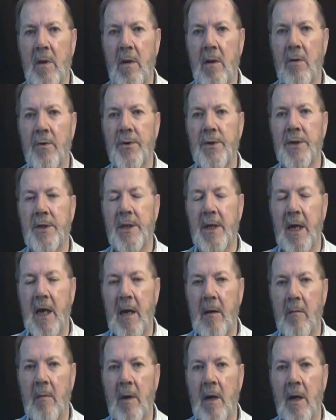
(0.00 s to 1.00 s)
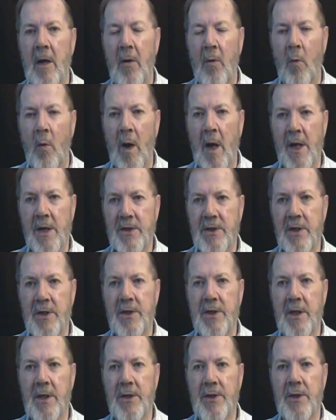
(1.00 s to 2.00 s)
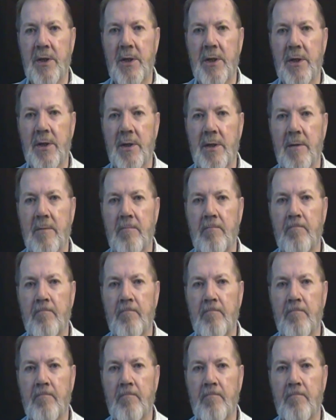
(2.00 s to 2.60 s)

those same unwise decisions.